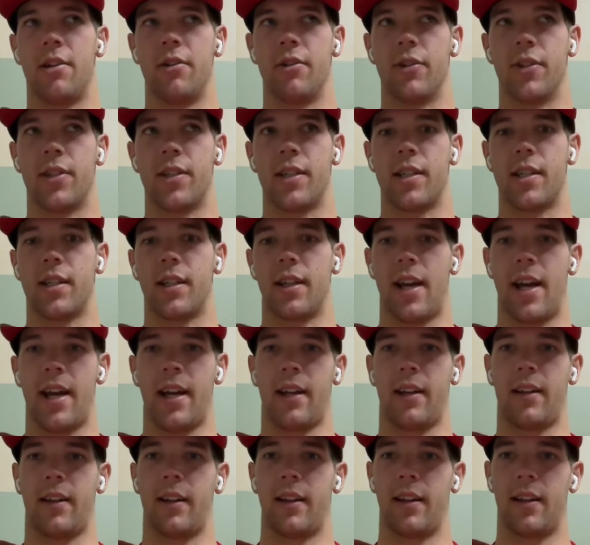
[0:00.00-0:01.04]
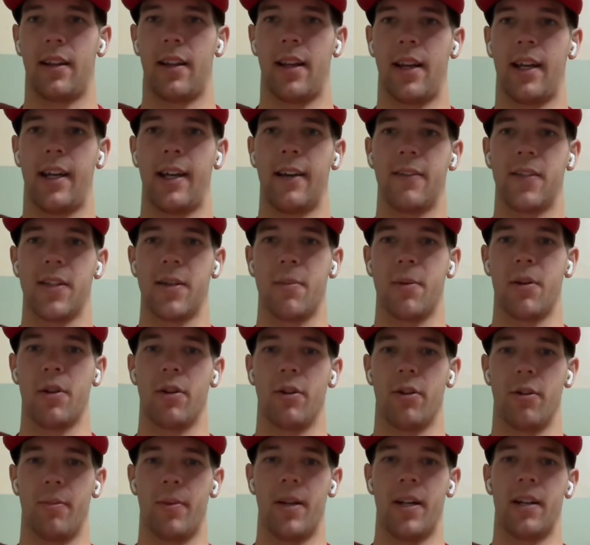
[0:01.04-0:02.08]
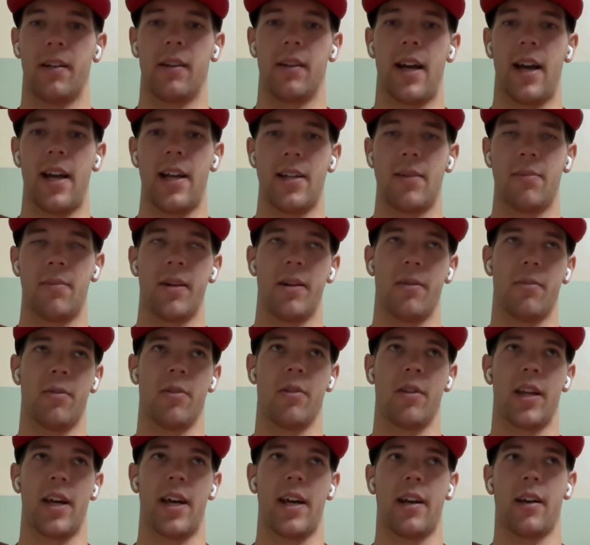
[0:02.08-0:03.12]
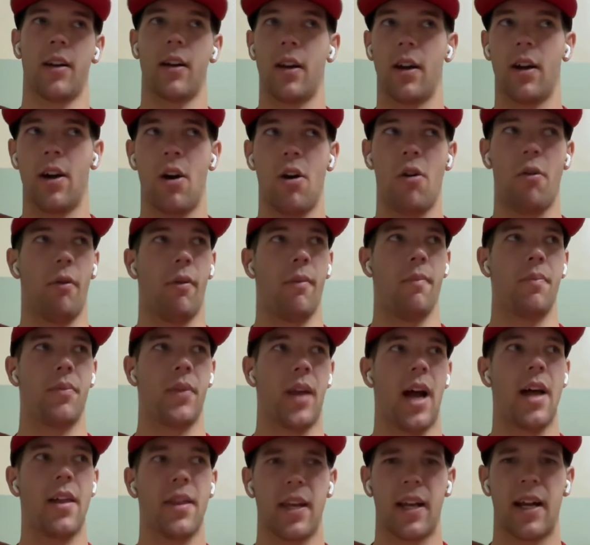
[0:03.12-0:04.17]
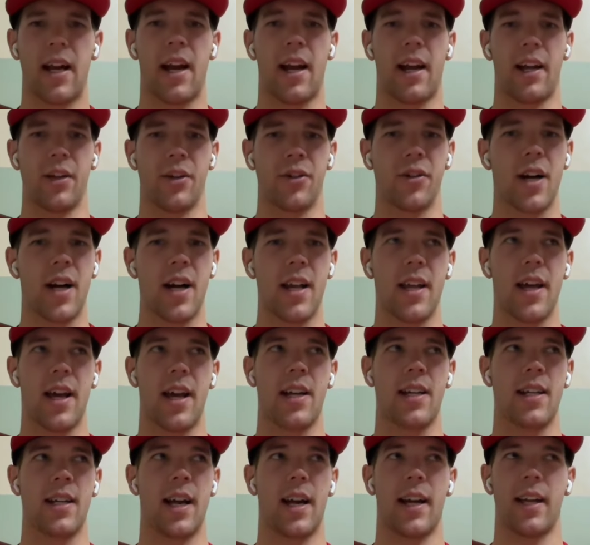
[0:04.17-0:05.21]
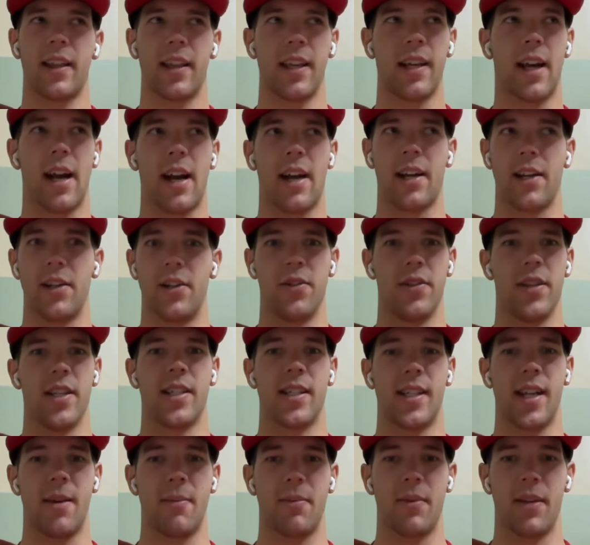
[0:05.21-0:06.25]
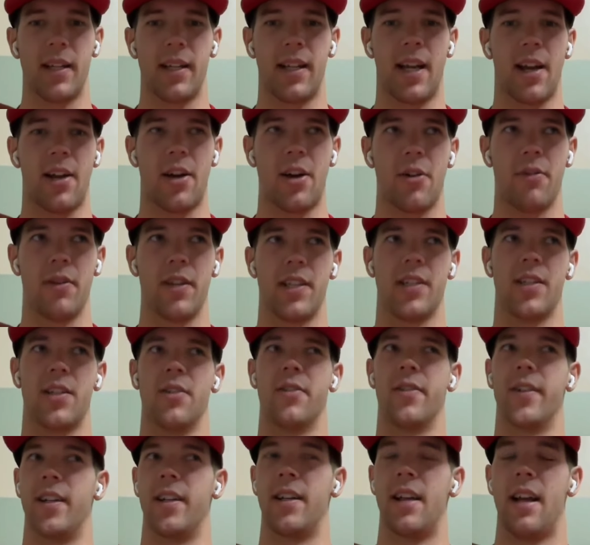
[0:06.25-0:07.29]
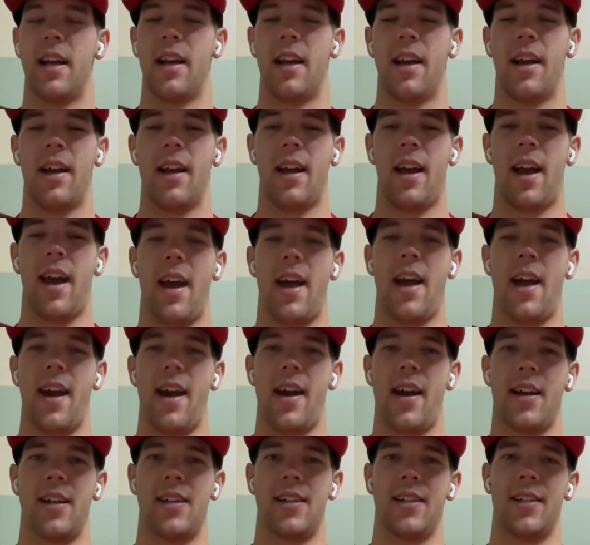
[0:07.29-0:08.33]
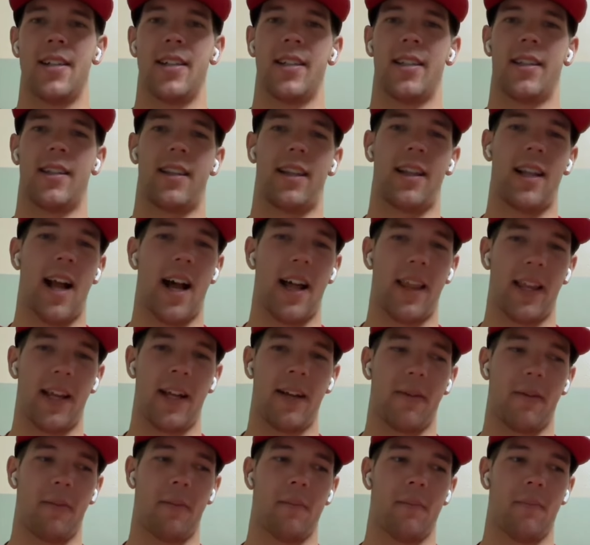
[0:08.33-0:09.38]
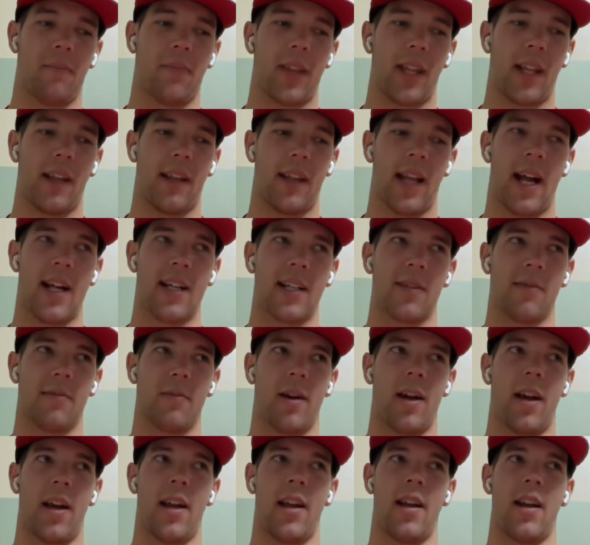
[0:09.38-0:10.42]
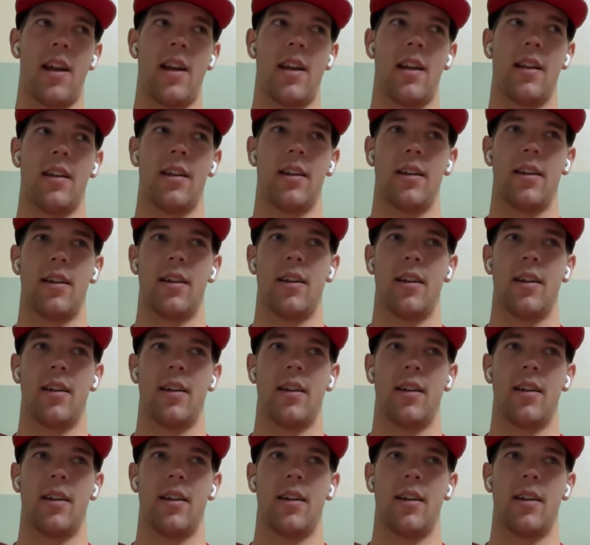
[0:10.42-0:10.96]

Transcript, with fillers: hills, like it gives them a little bit of light to be able to like, oh, I think I can try that. I think I can do the same thing that Cody's doing. And I think that's when